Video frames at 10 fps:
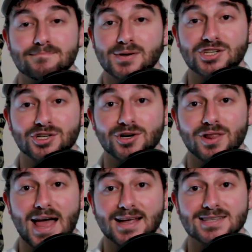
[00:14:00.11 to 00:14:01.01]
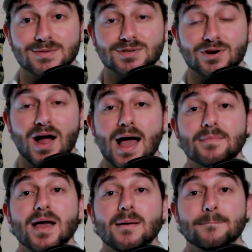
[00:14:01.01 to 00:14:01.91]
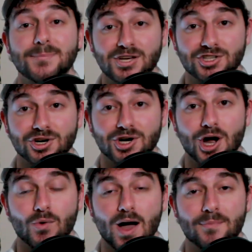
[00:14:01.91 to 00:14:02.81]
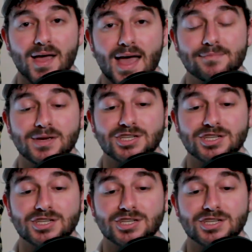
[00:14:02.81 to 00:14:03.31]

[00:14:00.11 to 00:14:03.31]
Be sure to like and subscribe. Be sure to grow up and be